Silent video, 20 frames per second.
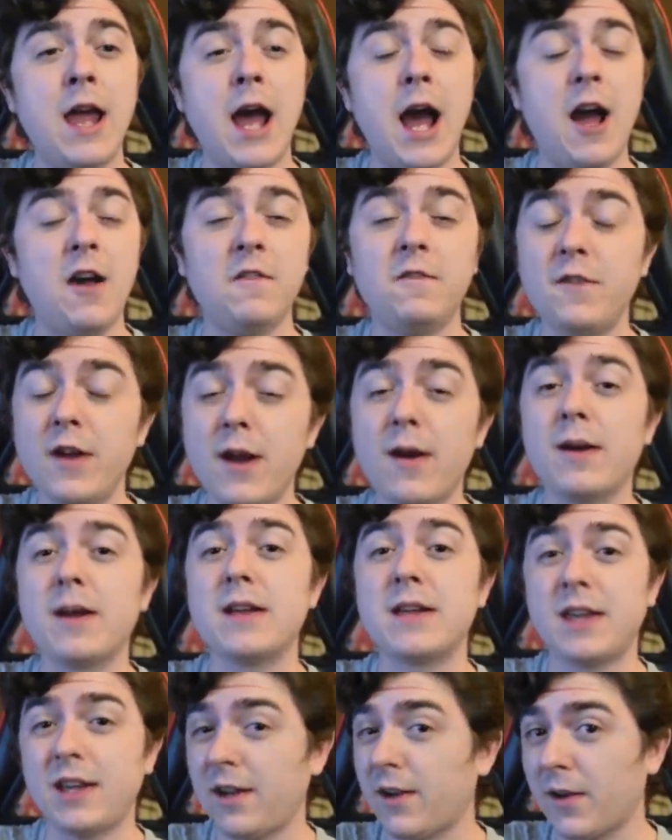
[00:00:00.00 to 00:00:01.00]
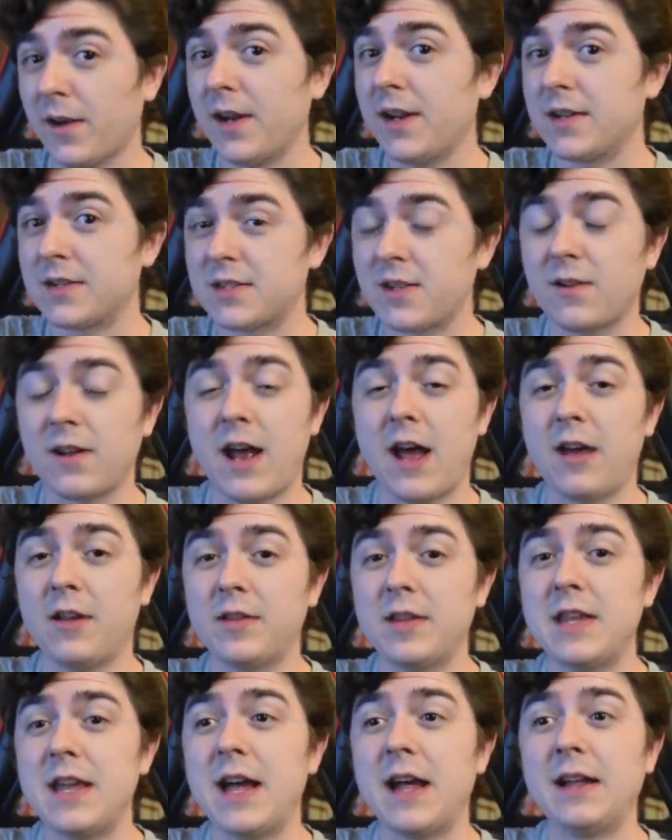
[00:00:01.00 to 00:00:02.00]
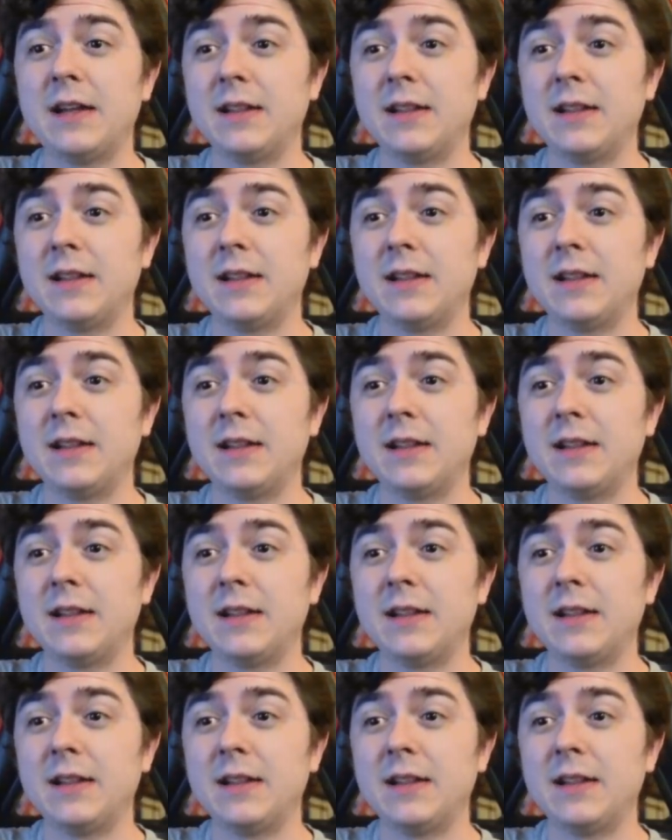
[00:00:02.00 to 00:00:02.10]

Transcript: I'm very curious on how the